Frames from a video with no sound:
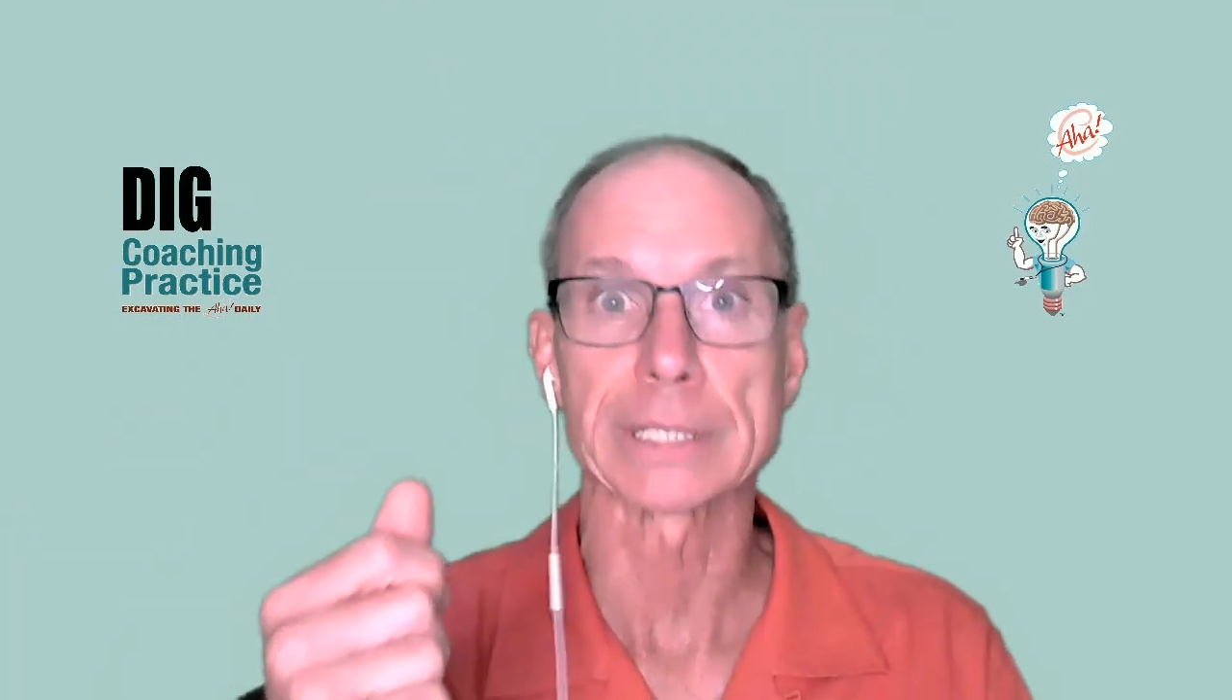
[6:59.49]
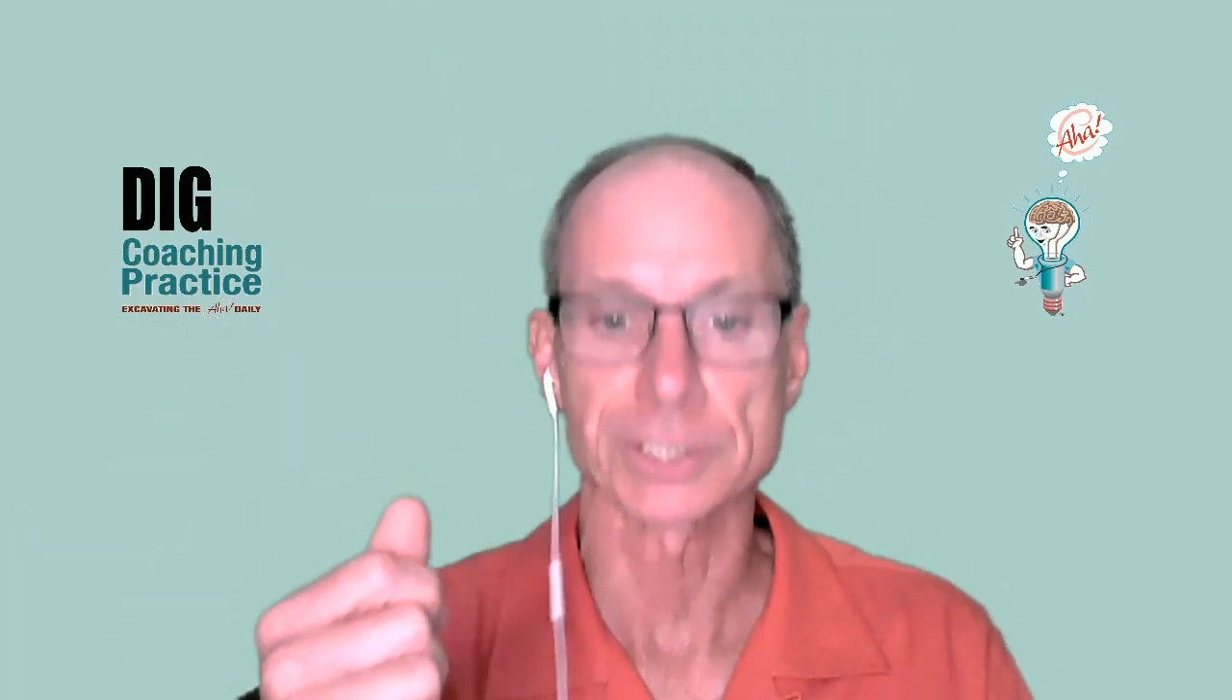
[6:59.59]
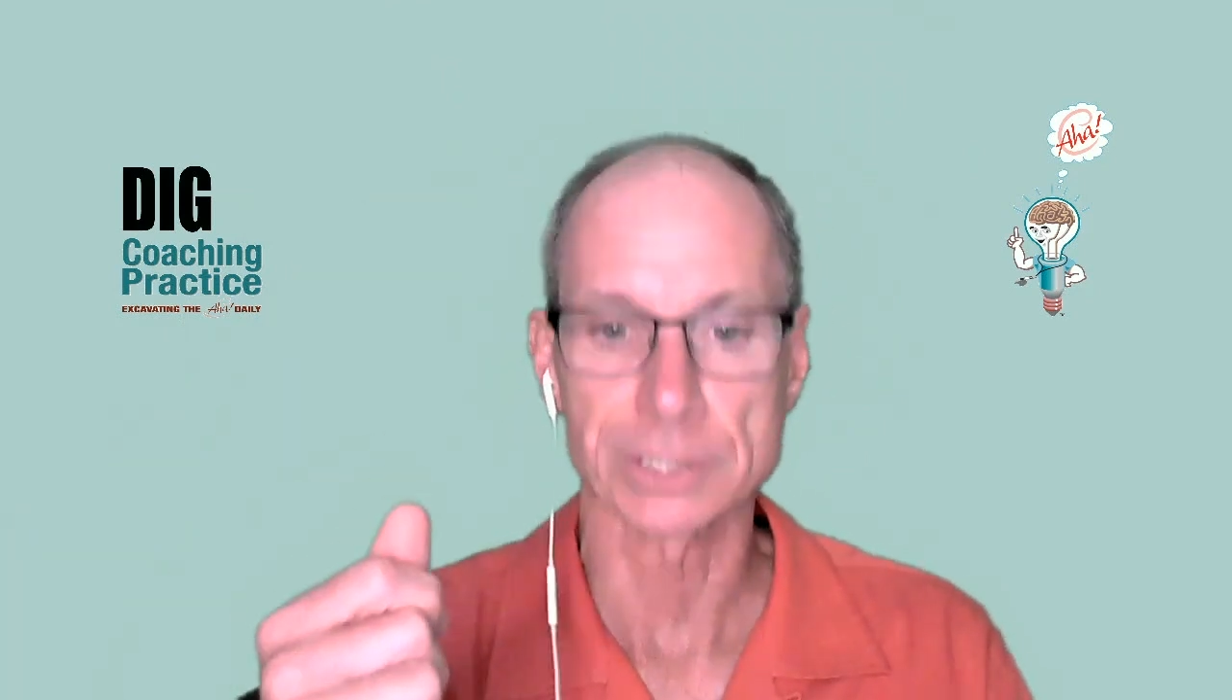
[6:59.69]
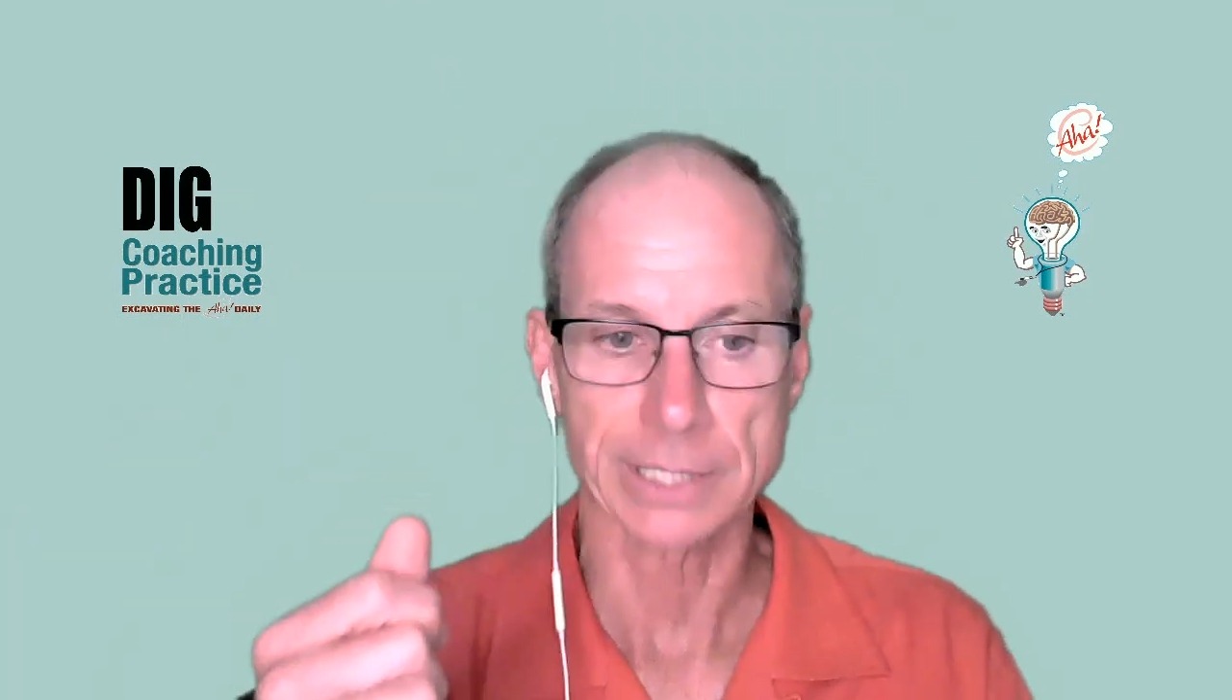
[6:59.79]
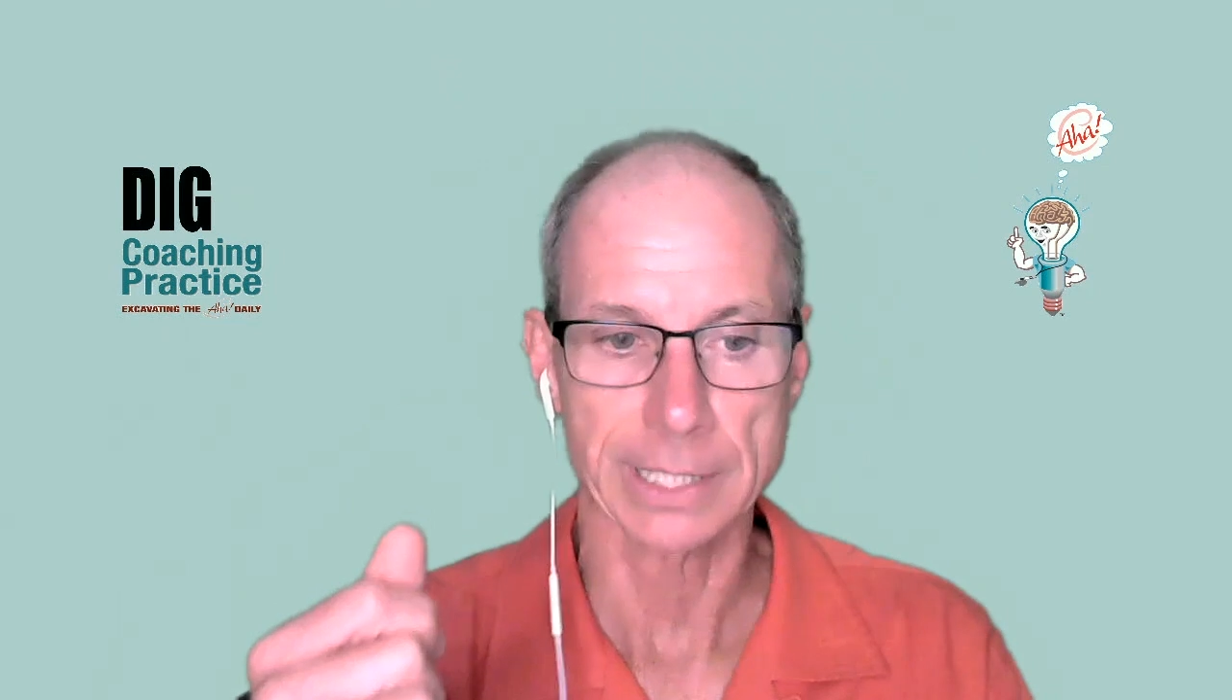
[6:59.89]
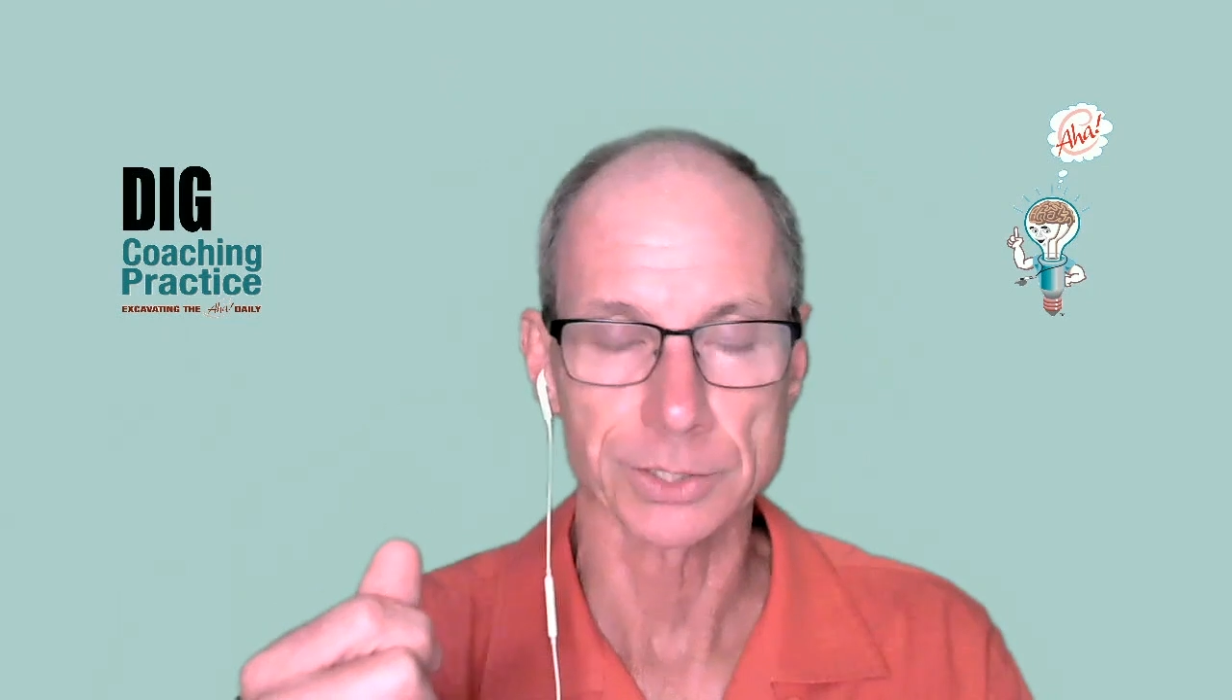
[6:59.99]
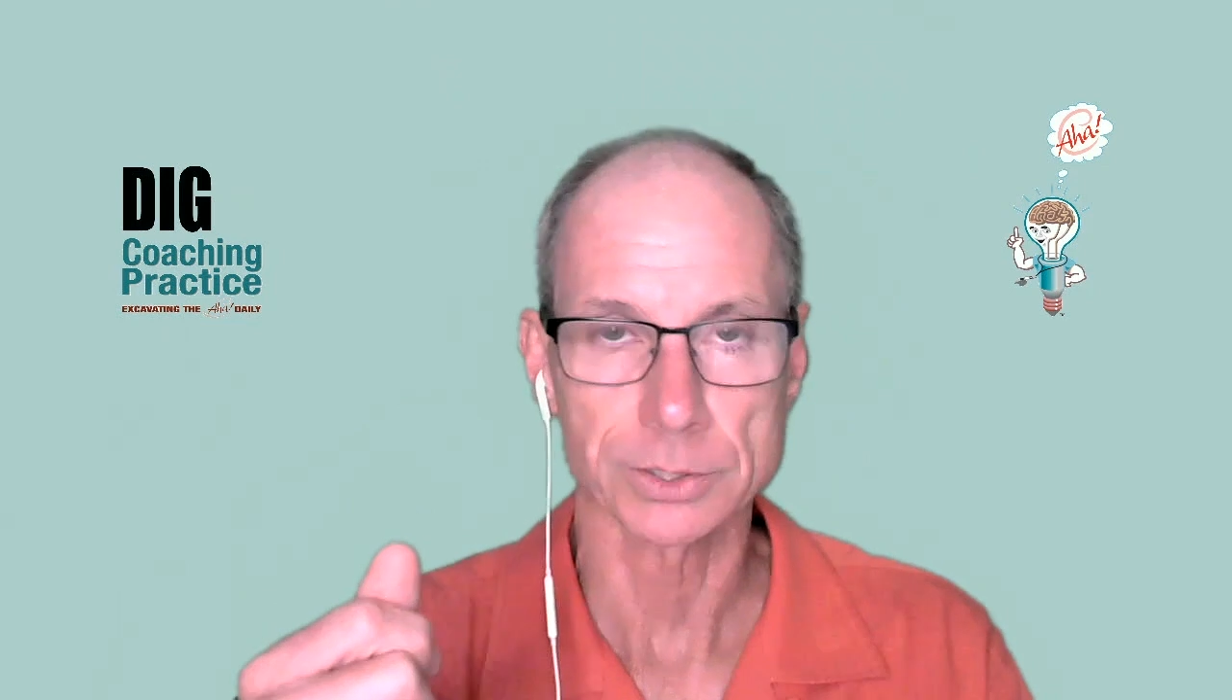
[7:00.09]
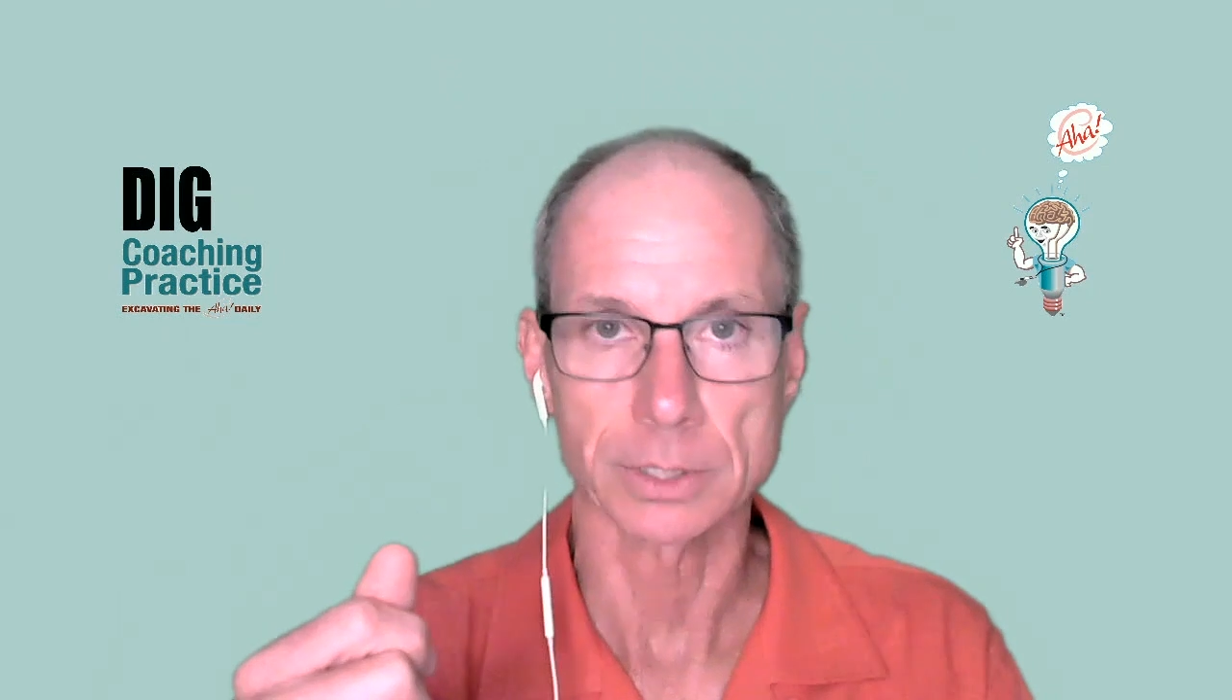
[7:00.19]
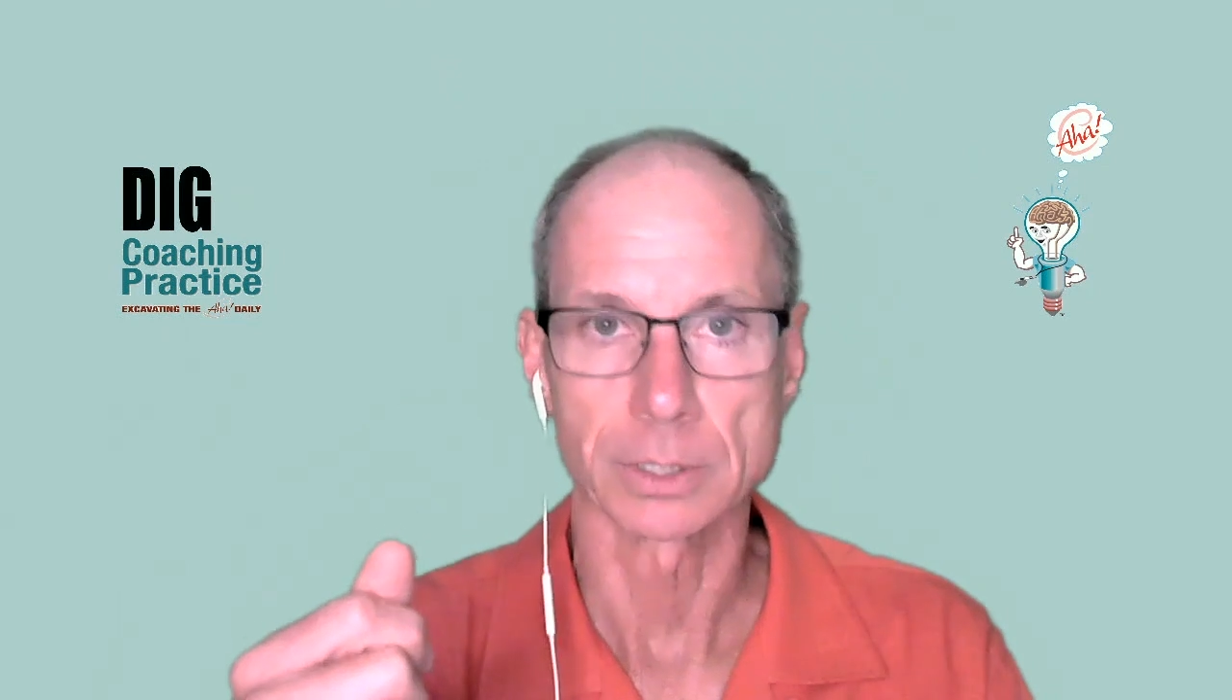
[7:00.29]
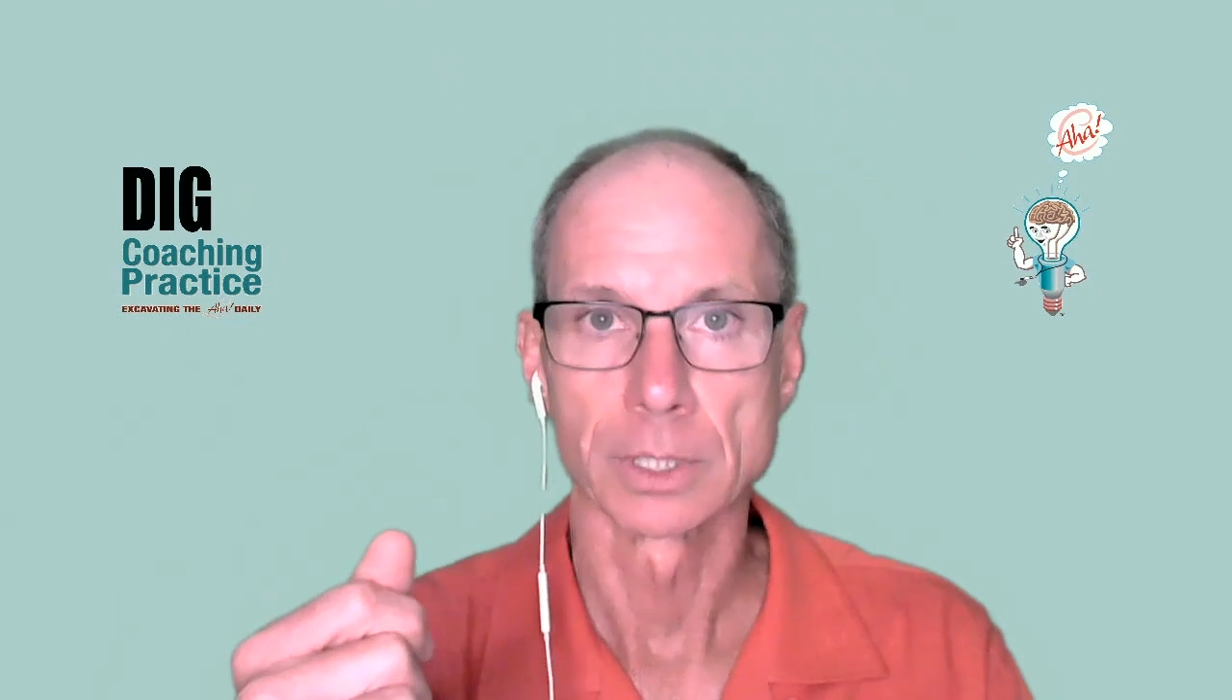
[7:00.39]

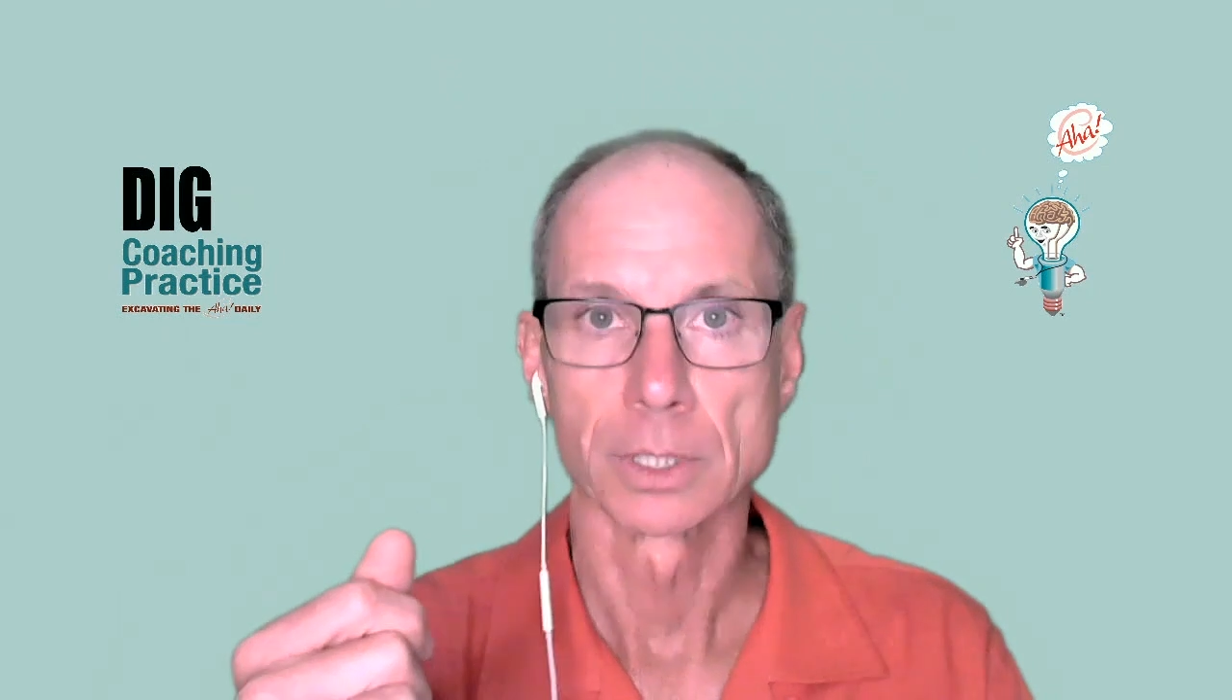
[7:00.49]
instantaneously.